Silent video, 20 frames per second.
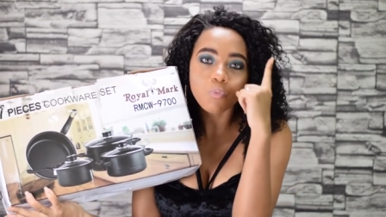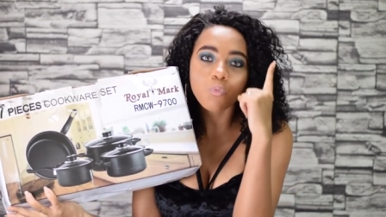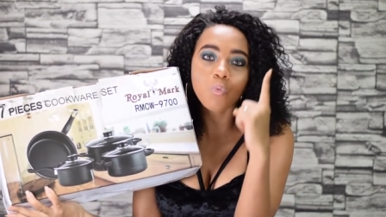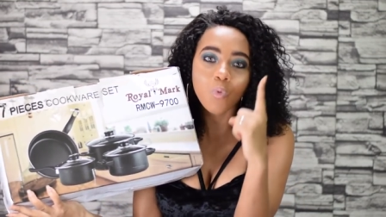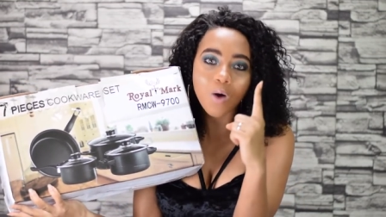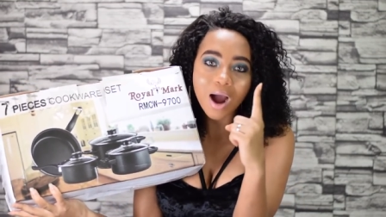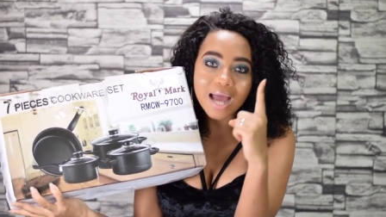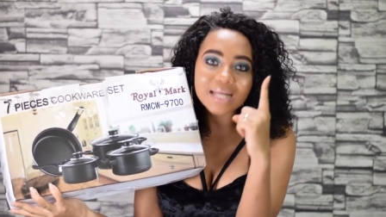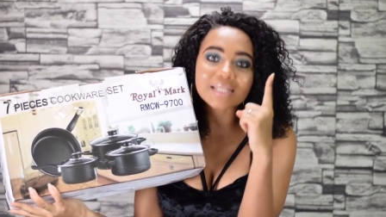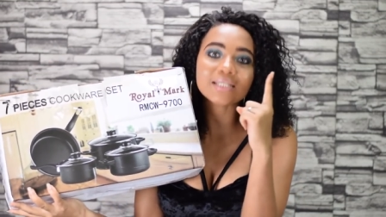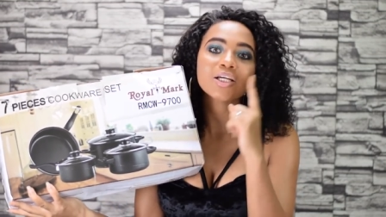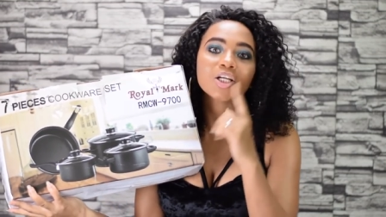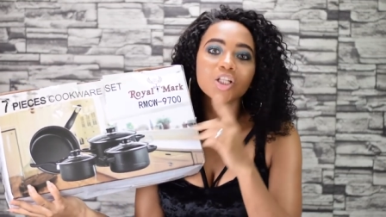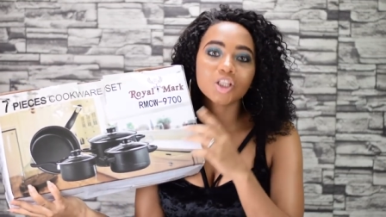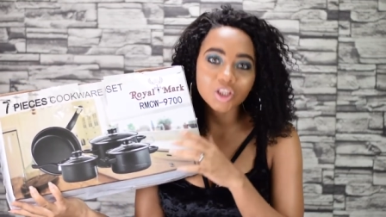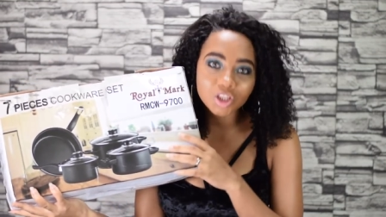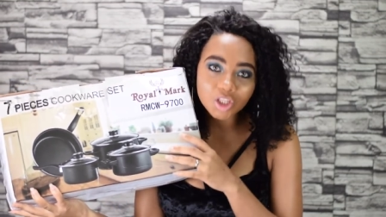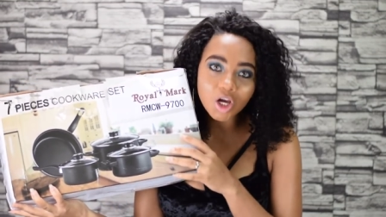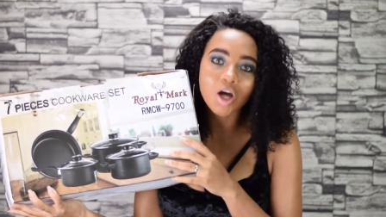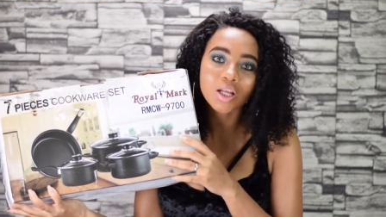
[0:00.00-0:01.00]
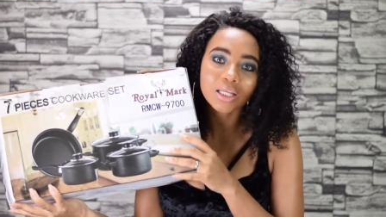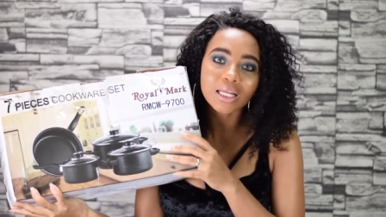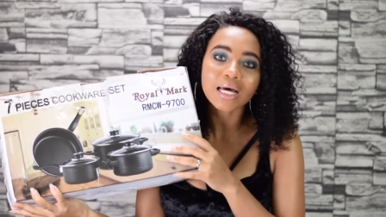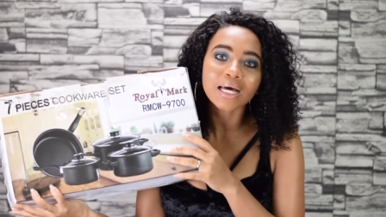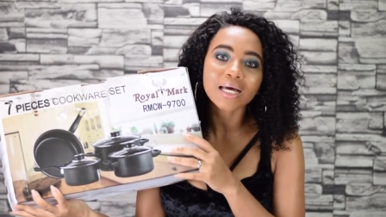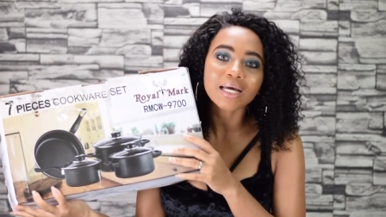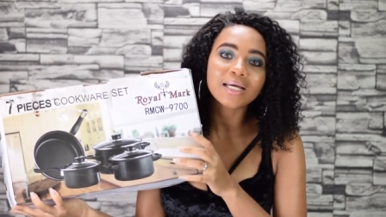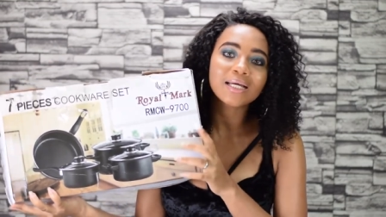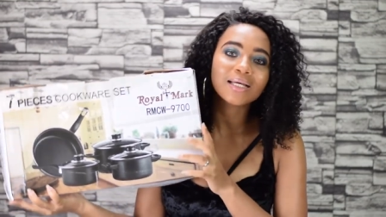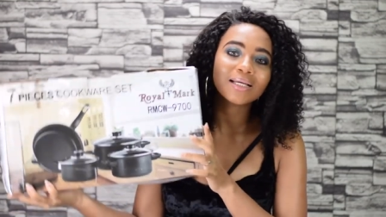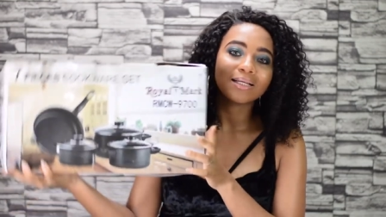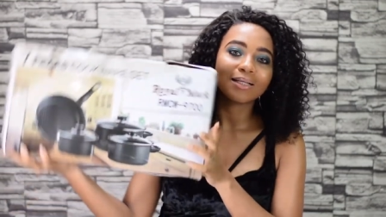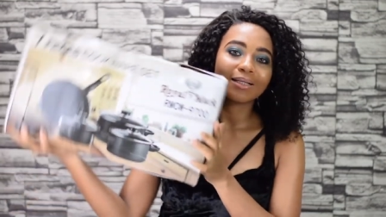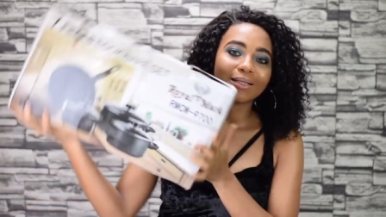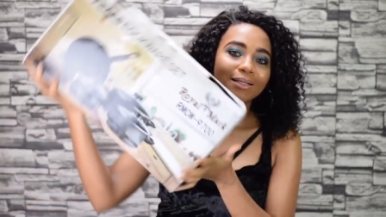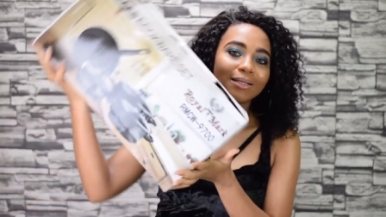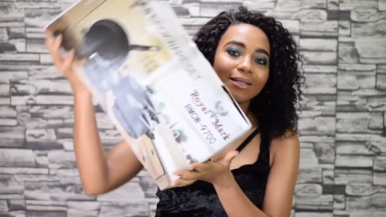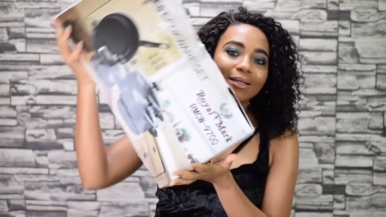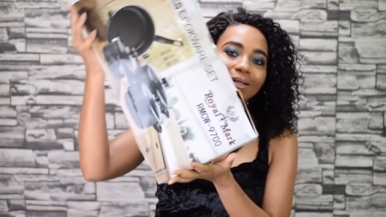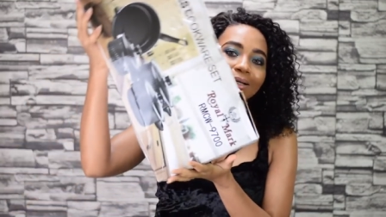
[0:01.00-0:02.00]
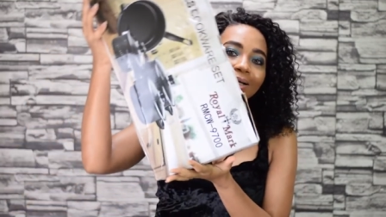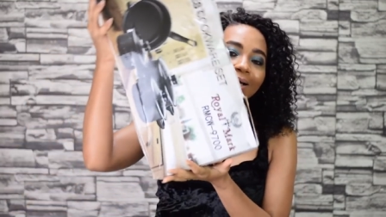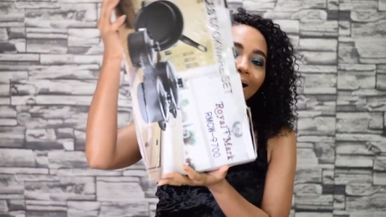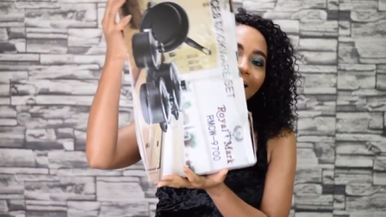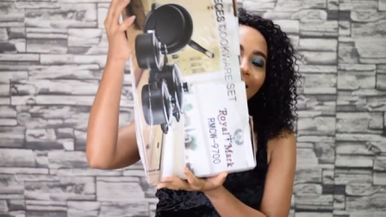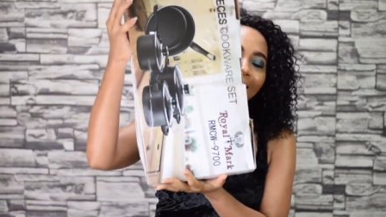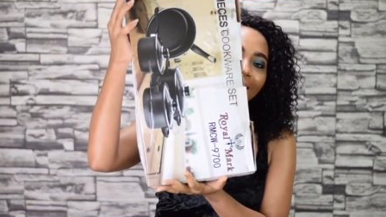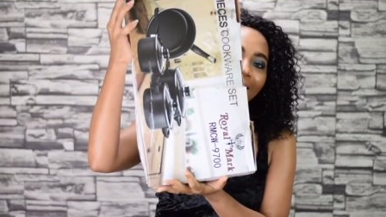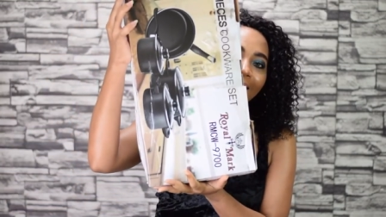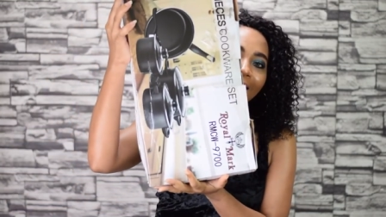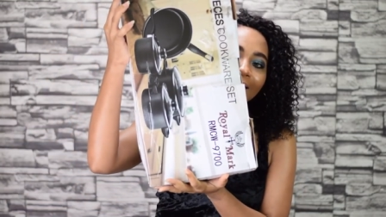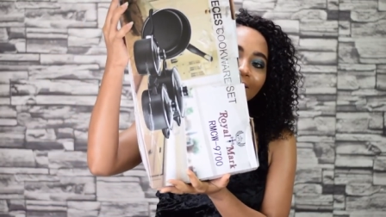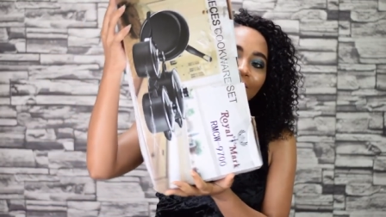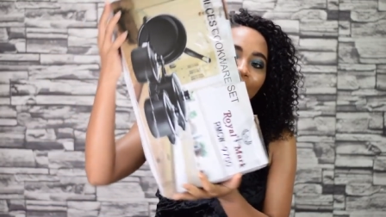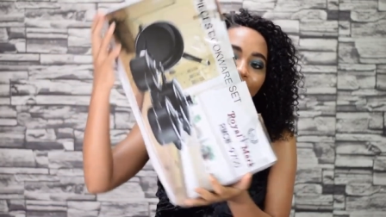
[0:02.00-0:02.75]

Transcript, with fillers: One dollar. I